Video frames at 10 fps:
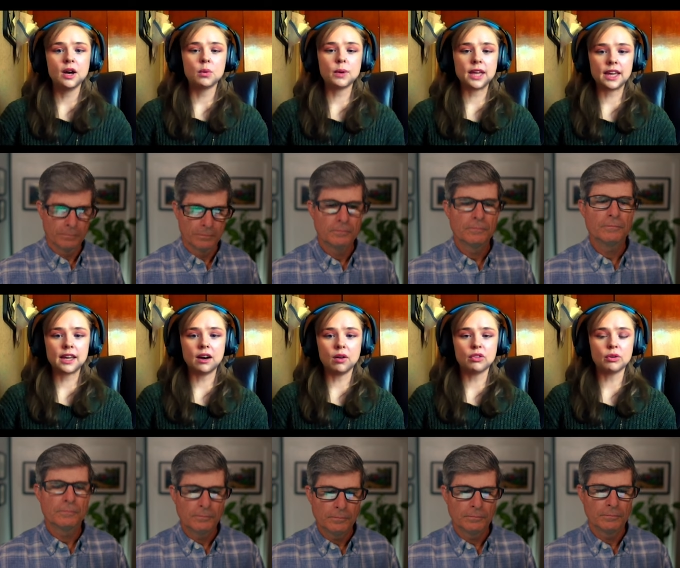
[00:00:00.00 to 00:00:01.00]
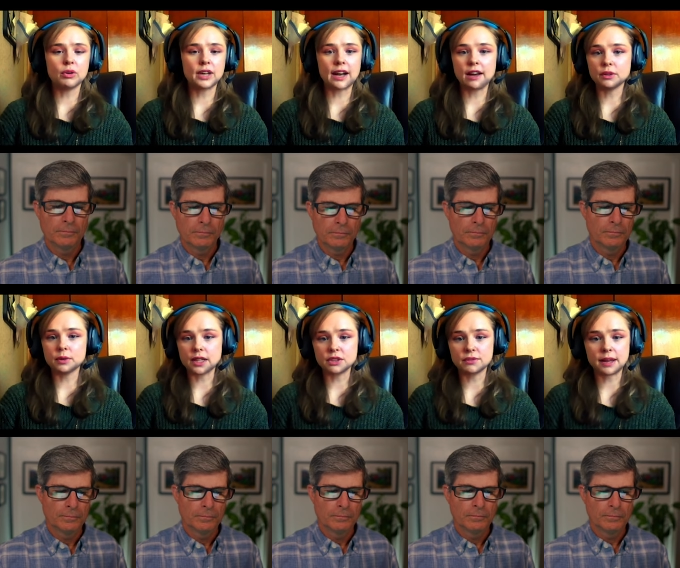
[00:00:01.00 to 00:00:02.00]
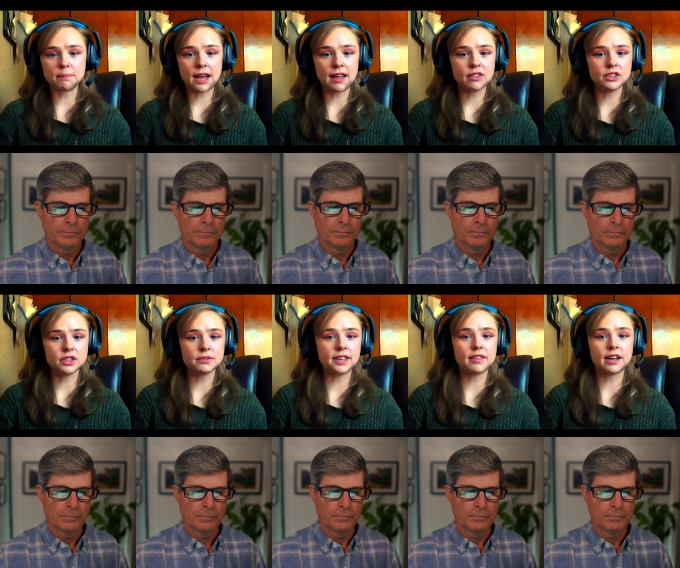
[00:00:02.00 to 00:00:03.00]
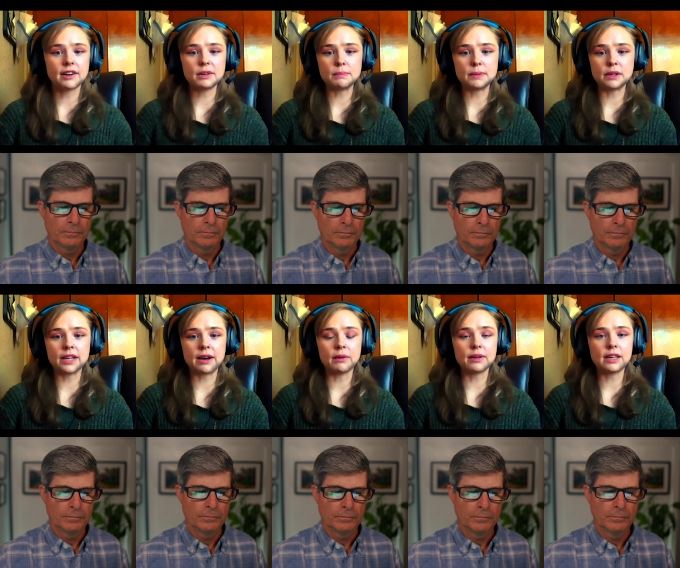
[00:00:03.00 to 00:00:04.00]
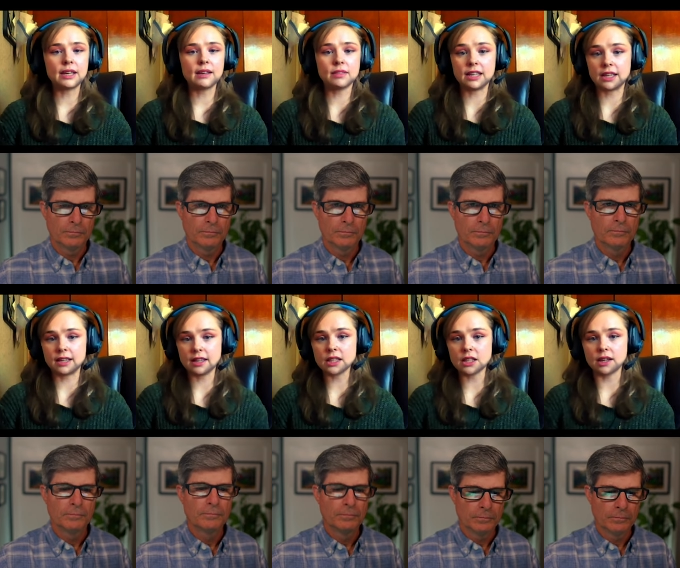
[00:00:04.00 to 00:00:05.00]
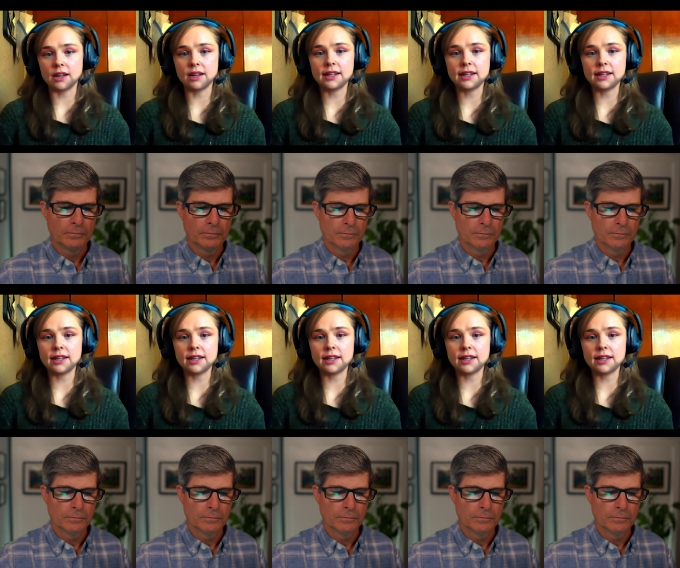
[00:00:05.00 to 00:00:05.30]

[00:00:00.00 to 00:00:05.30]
Speaker 1: We also look at how do you electrify passenger fleets and how do you build out the uh,